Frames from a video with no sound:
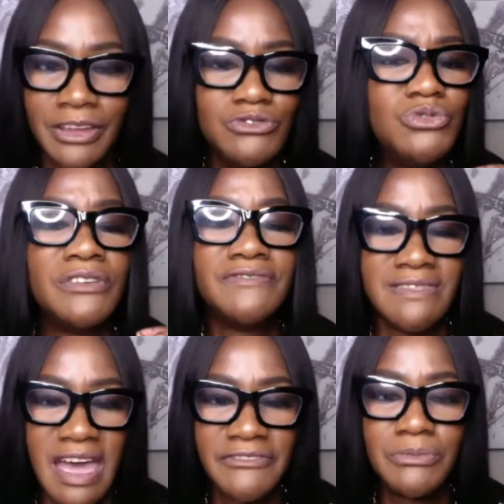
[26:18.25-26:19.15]
you have
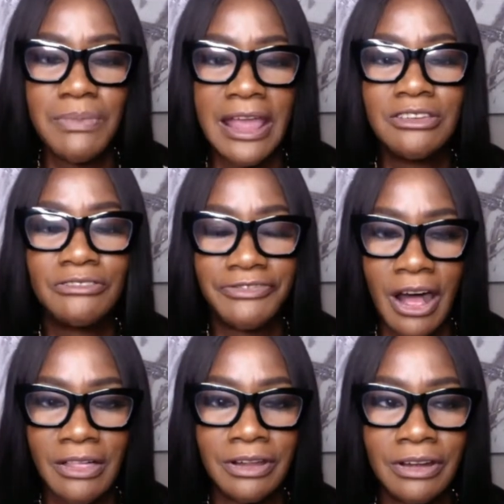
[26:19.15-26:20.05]
never met your
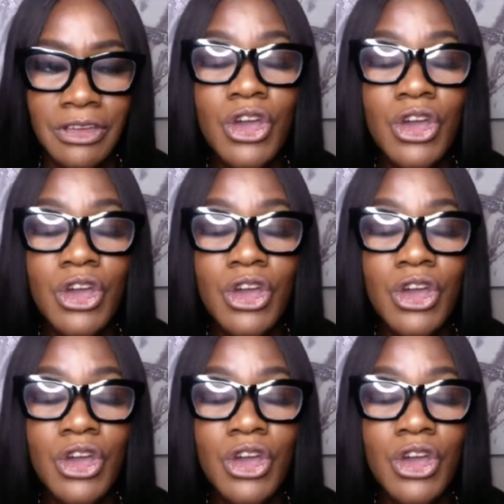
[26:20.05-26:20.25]
father,